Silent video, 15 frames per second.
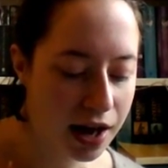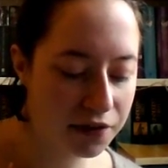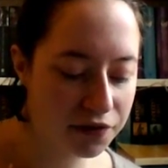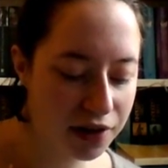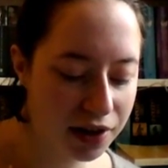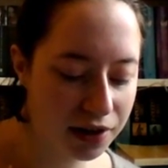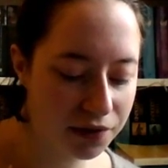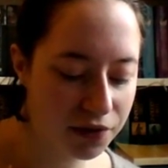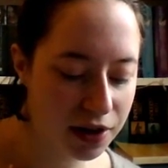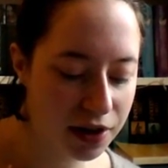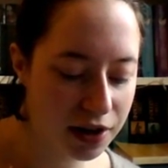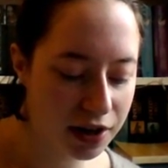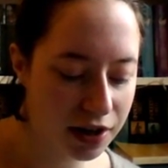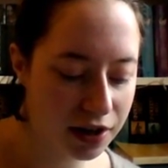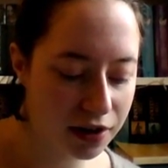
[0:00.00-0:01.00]
I think
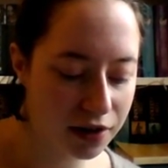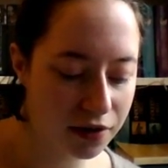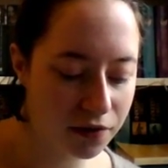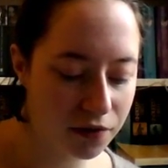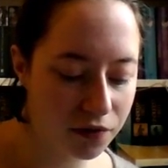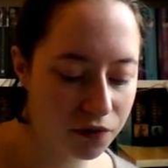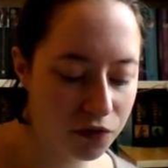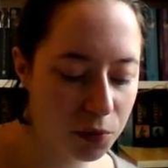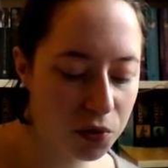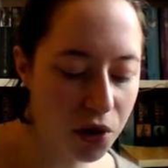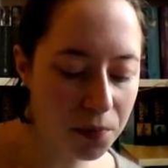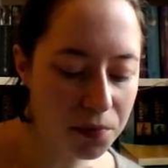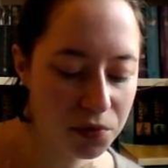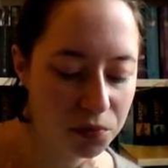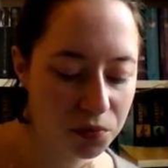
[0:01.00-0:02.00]
that the
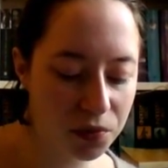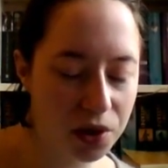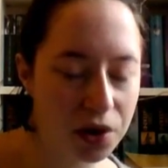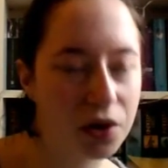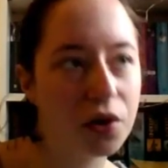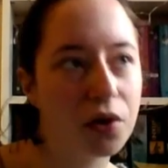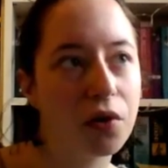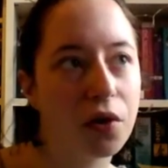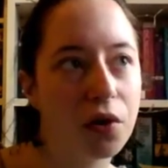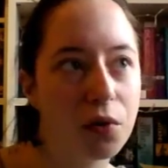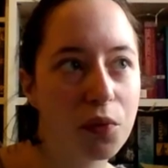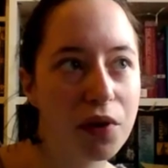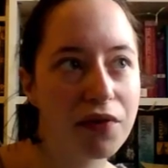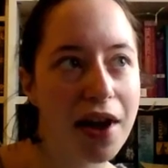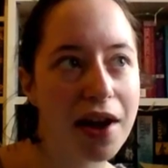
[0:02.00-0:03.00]
problem
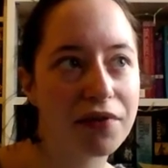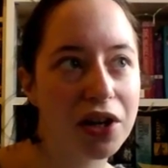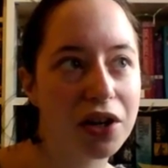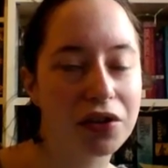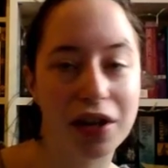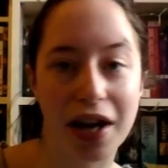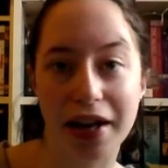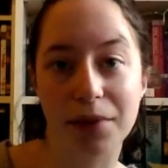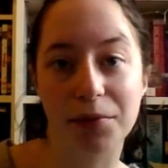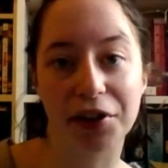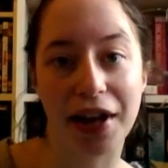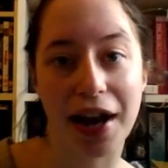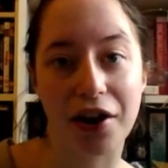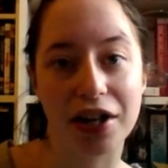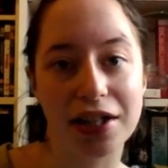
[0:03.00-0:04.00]
with having
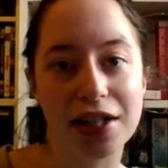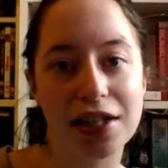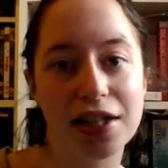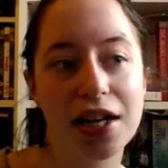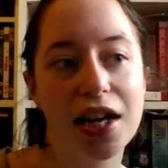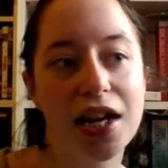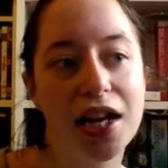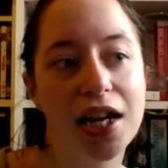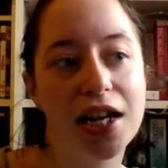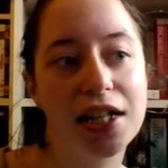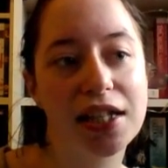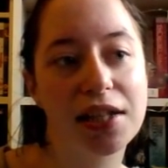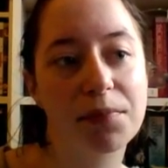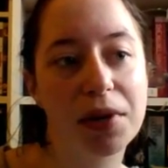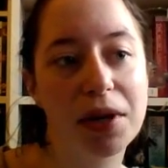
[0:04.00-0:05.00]
unlikable characters
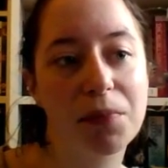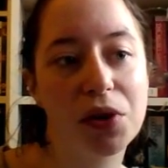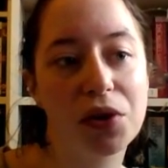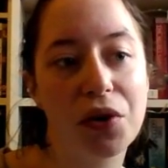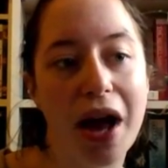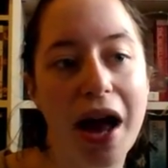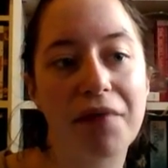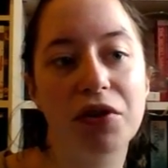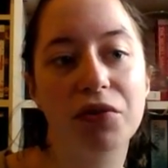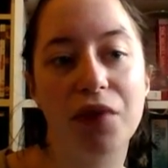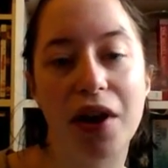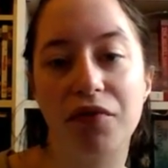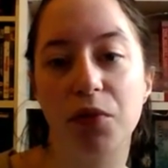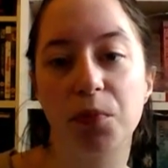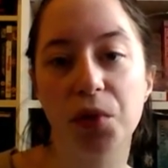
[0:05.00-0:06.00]
is that people who haven't
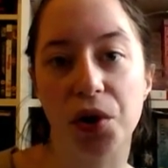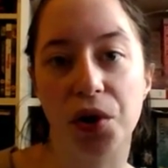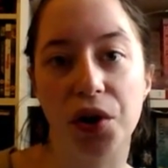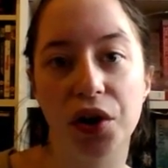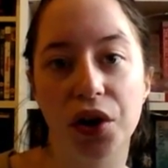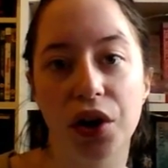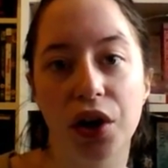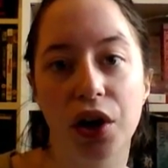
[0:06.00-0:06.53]
read the book